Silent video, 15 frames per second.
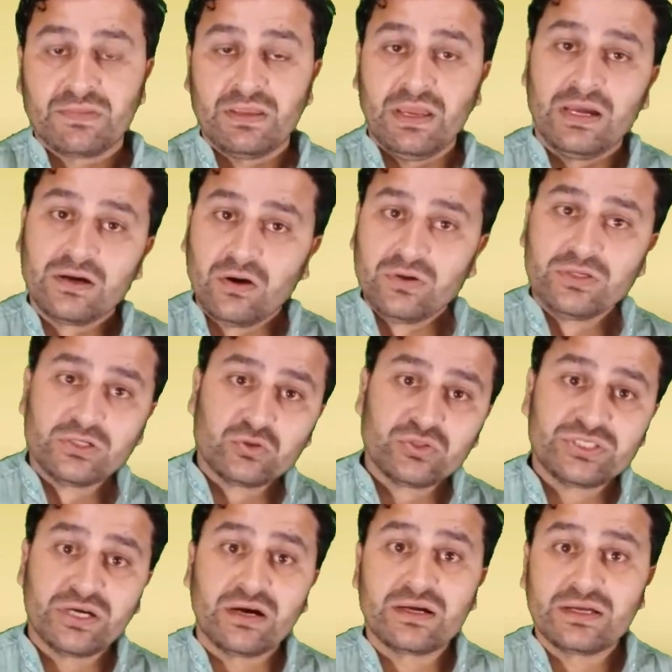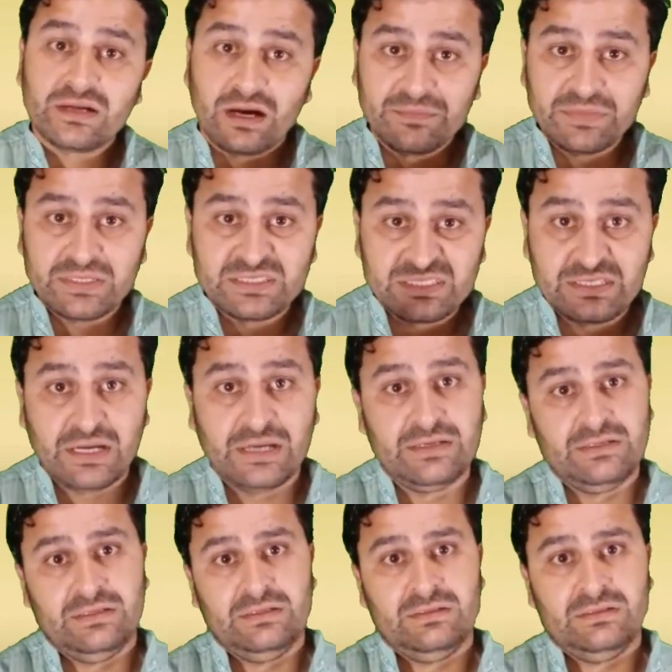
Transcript: According to Shakir Amir's diary,